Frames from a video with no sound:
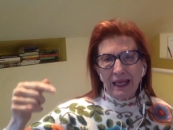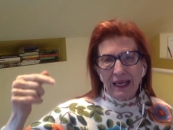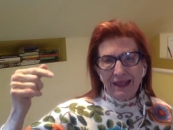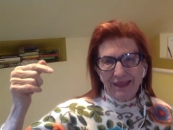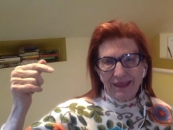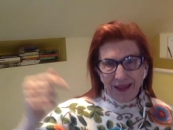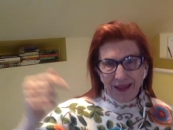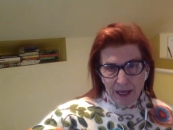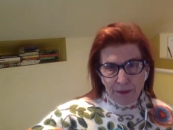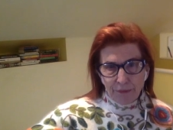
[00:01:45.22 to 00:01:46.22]
in
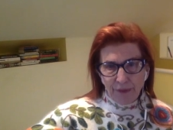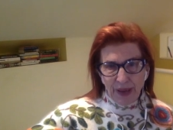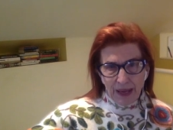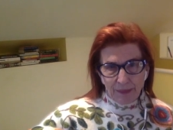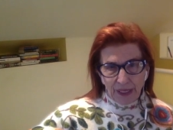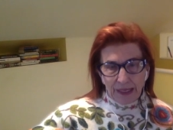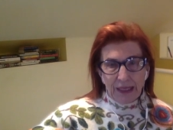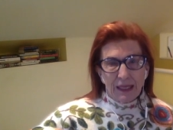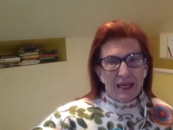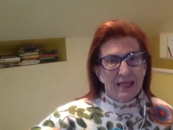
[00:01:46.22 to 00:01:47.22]
their
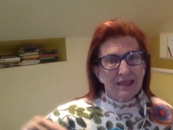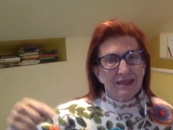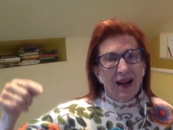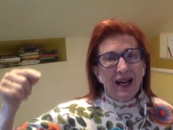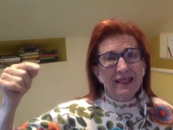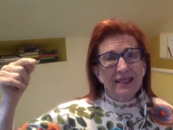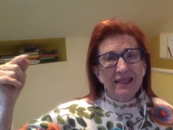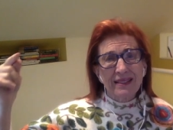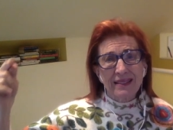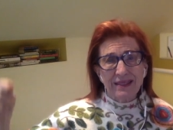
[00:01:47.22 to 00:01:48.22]
family is not
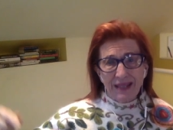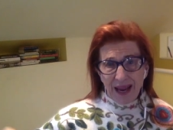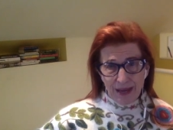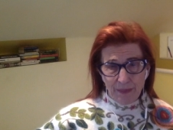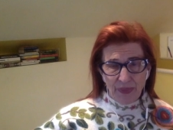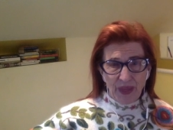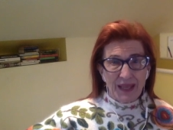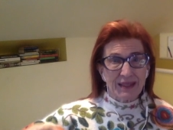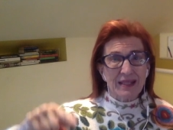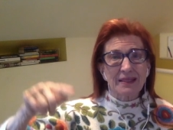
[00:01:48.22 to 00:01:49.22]
the same
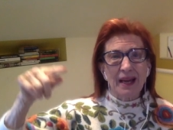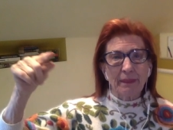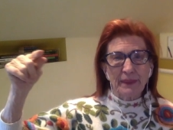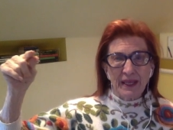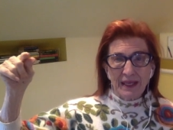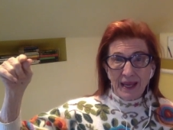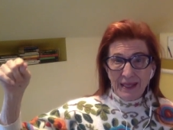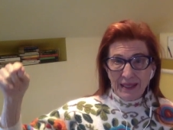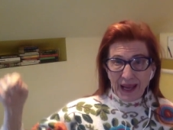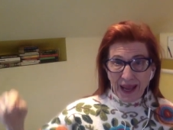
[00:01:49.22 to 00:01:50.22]
thing that's happening
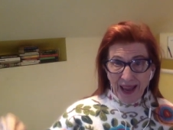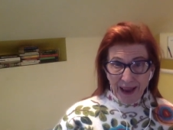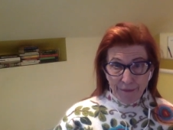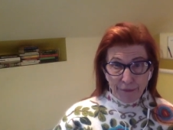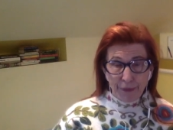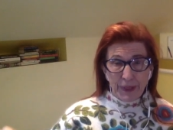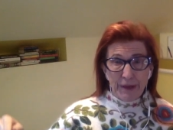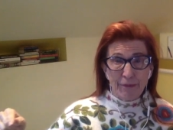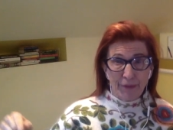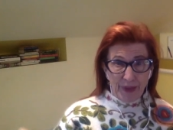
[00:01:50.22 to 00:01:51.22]
in
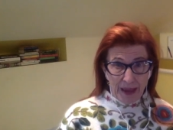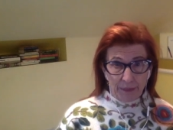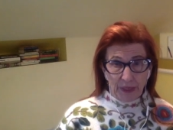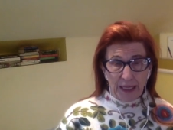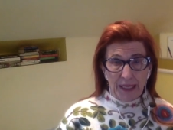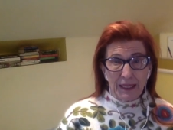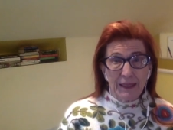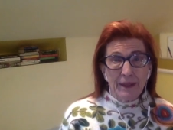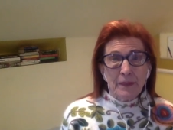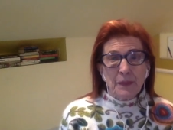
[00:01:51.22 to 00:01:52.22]
every family
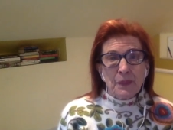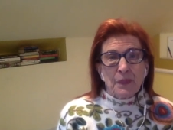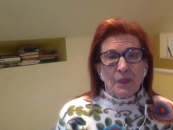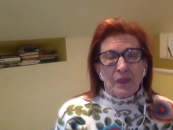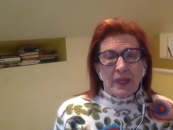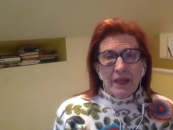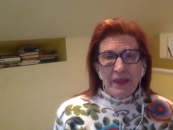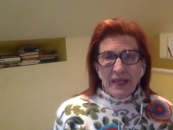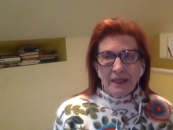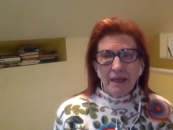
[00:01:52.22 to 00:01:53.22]

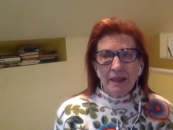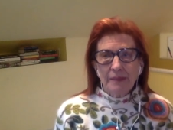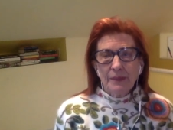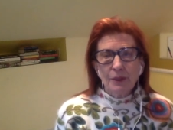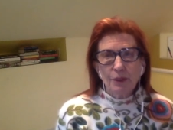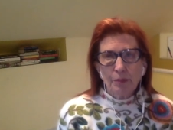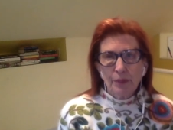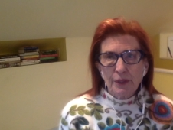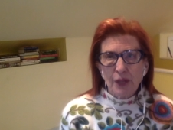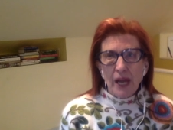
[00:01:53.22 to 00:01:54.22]
they come to
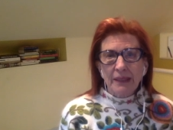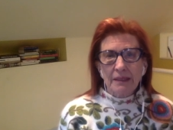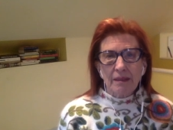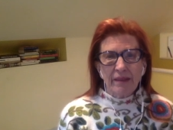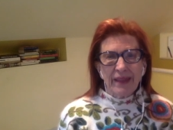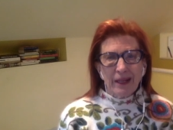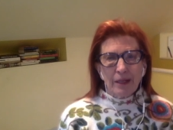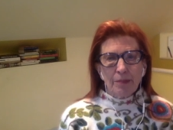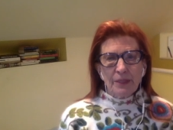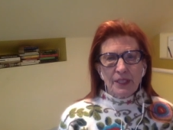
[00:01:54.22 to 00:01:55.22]
project
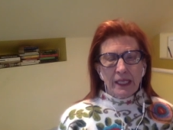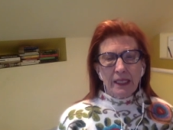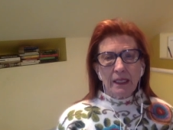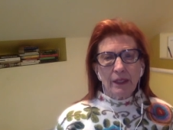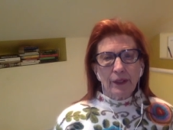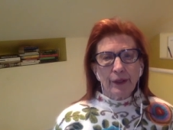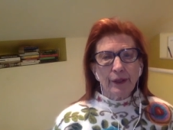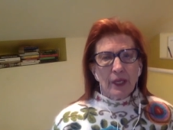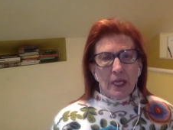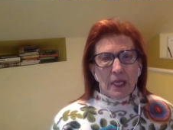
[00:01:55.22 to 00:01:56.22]
their particular